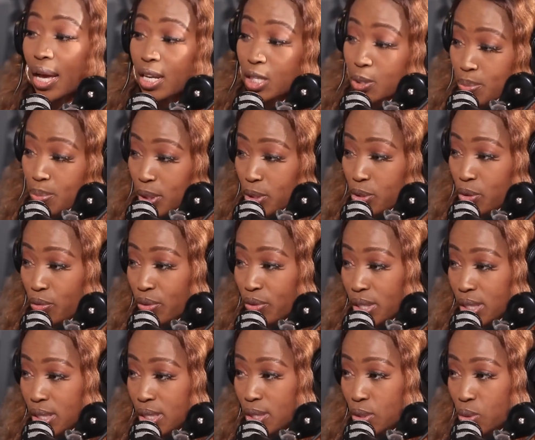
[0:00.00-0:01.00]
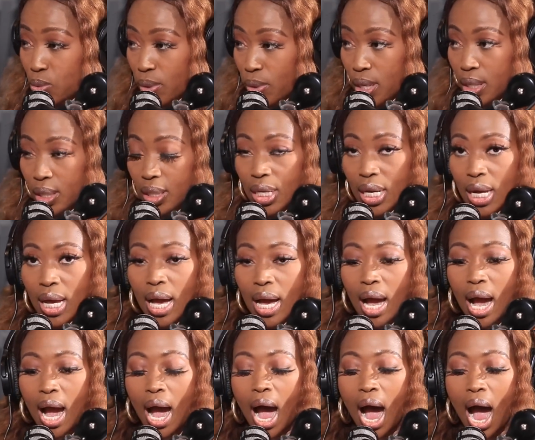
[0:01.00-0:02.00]
aspects of things as well.
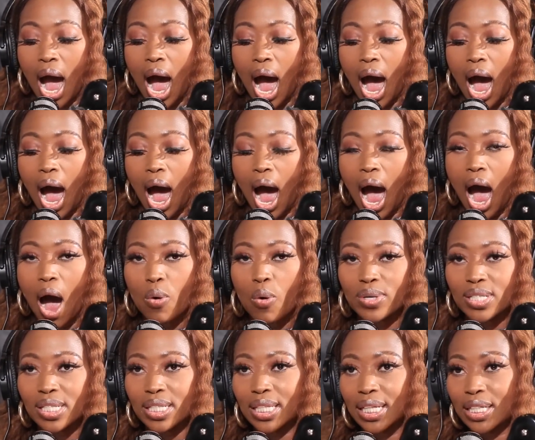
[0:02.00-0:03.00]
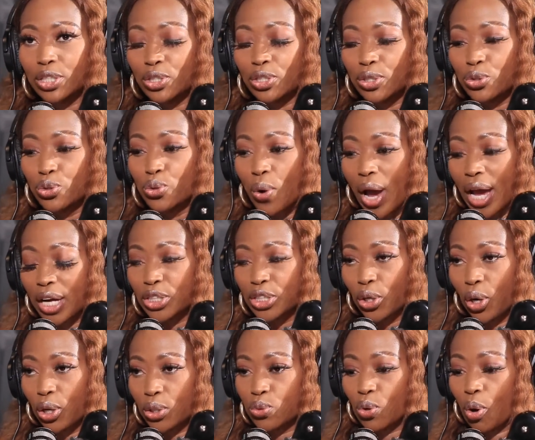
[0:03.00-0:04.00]
How was it that you
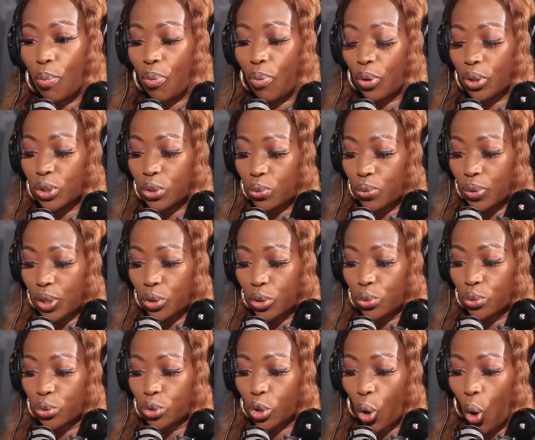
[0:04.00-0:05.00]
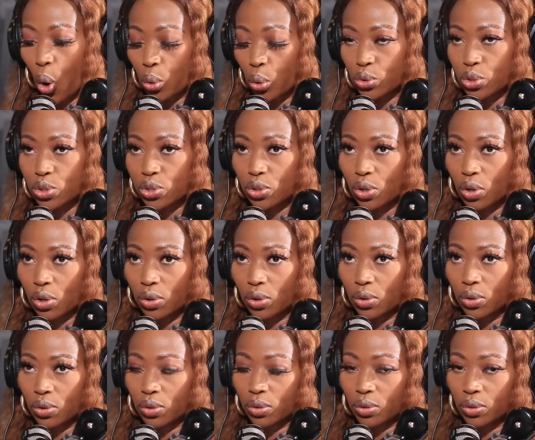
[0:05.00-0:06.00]
actually got to a point where you chose
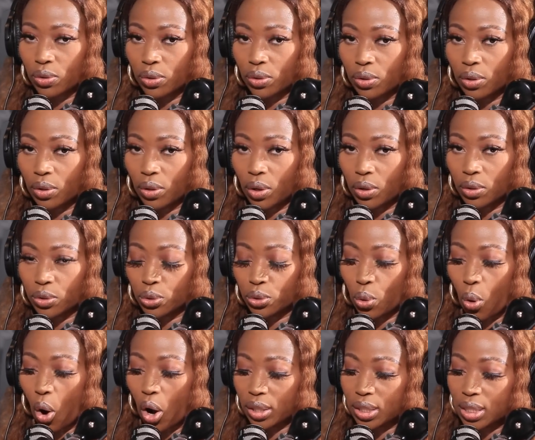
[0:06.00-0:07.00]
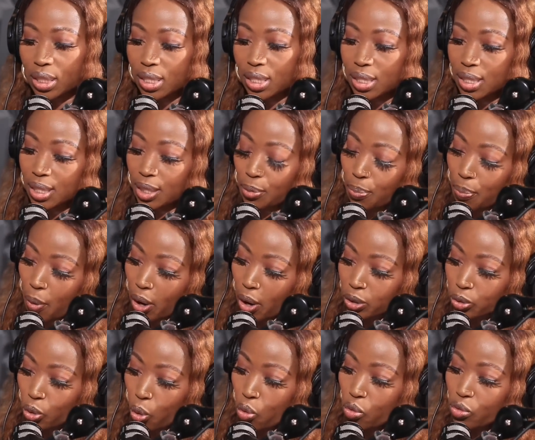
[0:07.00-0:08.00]
your artistic
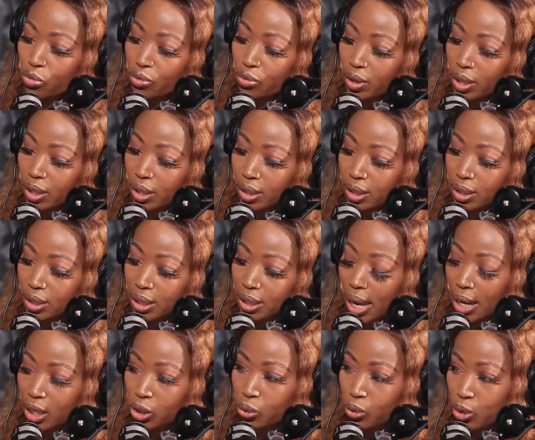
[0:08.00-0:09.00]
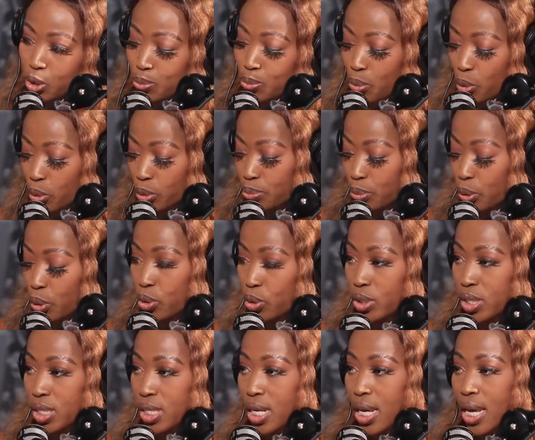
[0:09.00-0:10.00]
part over the actual sport?
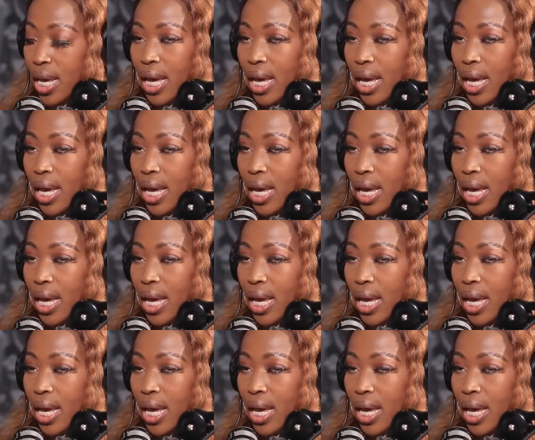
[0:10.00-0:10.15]
Because